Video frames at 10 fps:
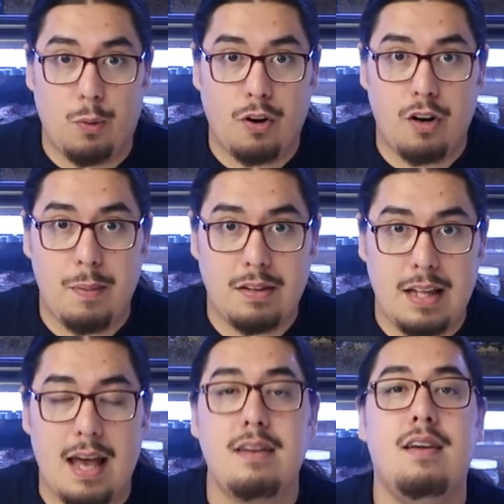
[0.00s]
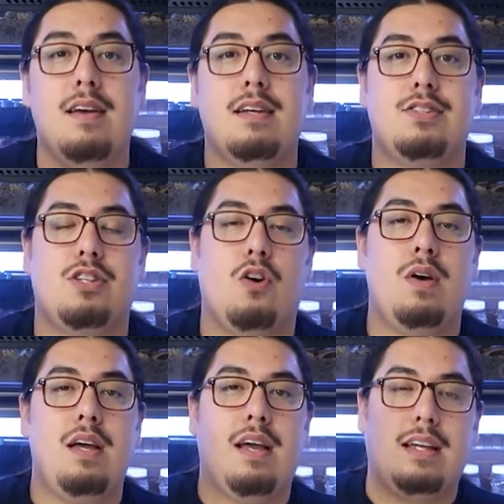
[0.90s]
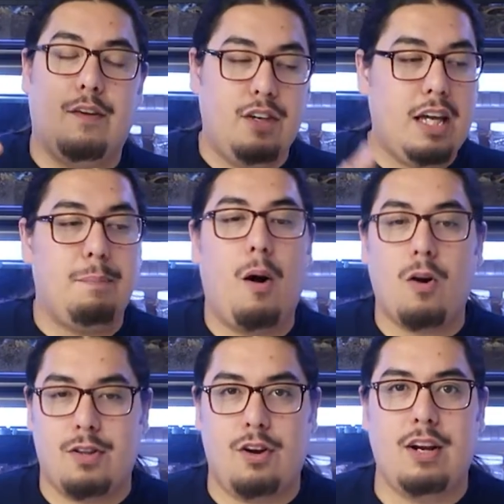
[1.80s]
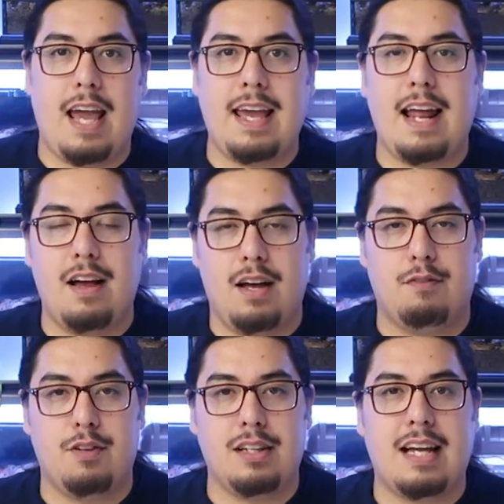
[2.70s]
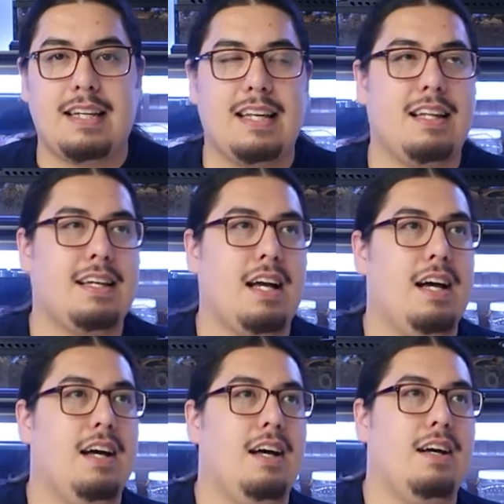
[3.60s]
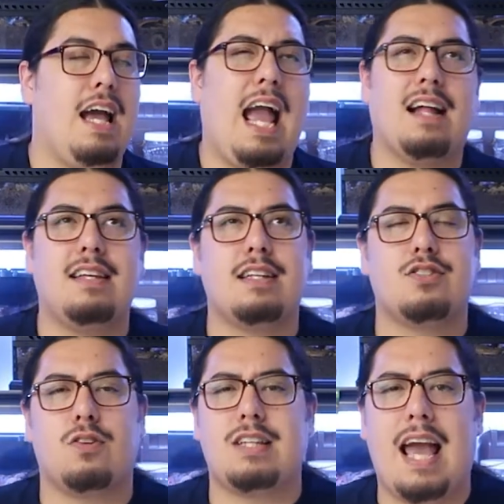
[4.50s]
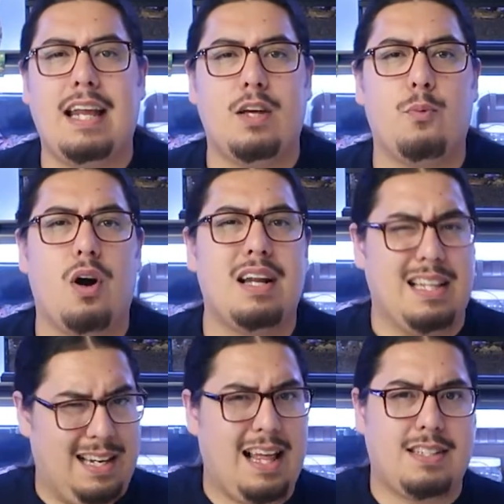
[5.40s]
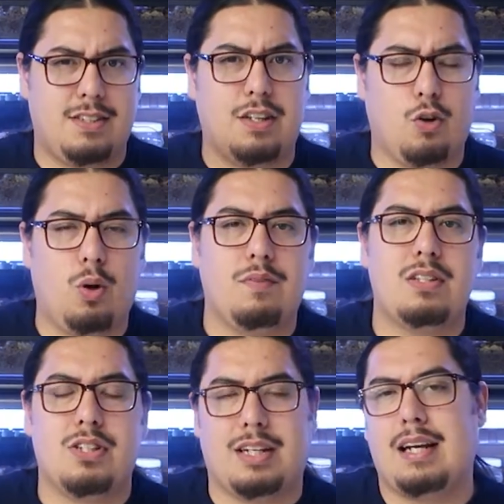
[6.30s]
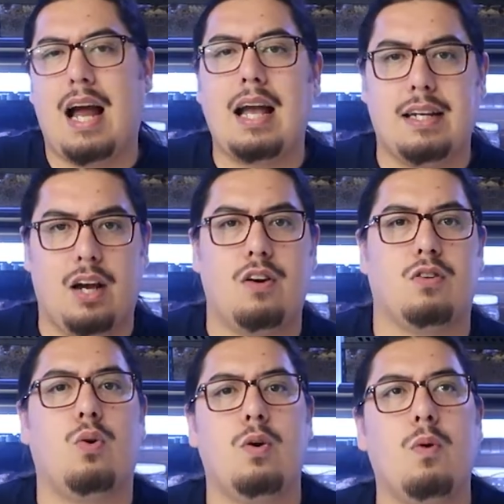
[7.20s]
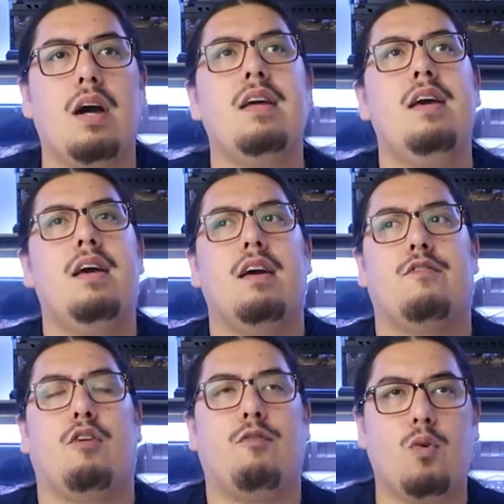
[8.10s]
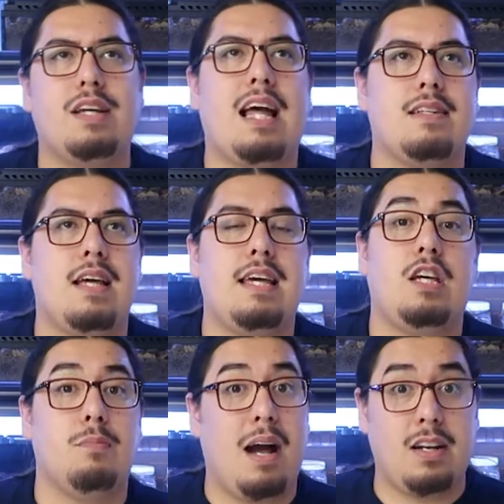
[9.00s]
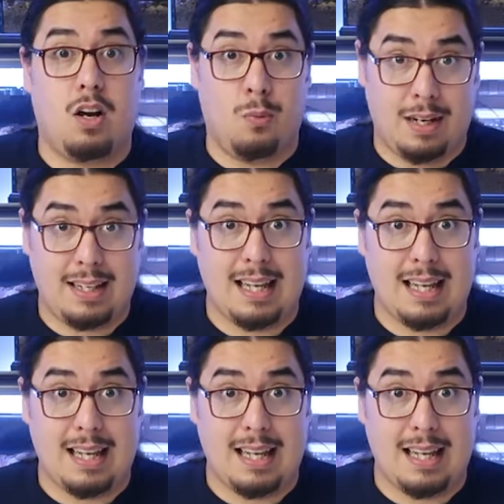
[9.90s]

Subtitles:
worried about that. So if you get a PAR 38 floodlight, get like, I think it starts at 80 watt, and that's the equivalent to like a 90, 120 watt. For a 40-gallon tank, you might not want to